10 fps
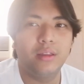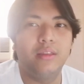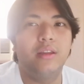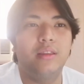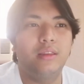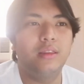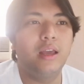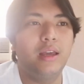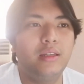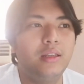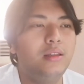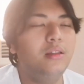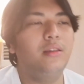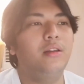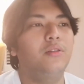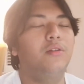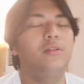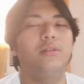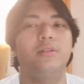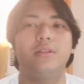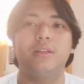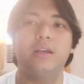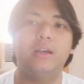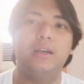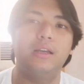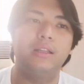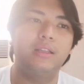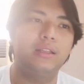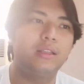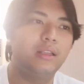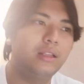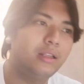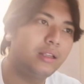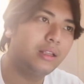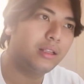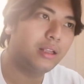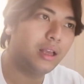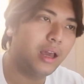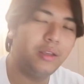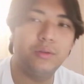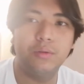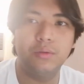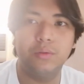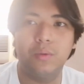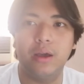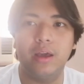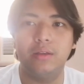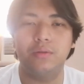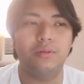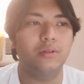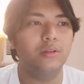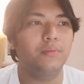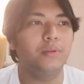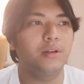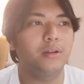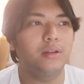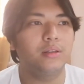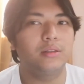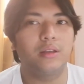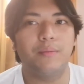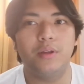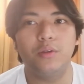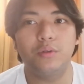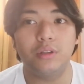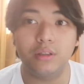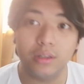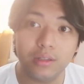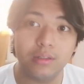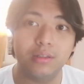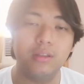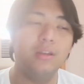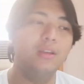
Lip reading: the ICT technology that I choose, why I choose this, because I've been using this